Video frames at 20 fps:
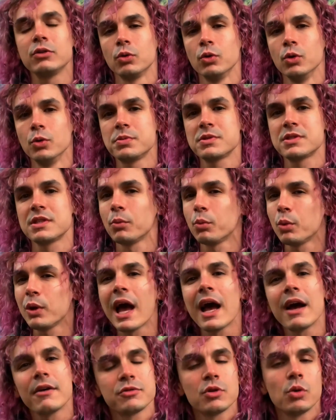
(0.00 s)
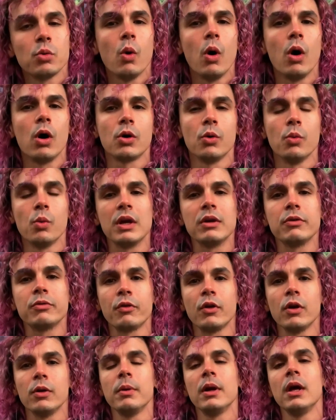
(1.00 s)
groups that we have to walk away
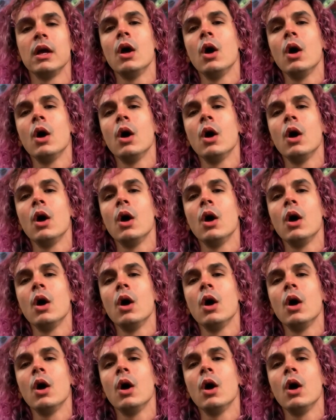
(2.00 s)
from.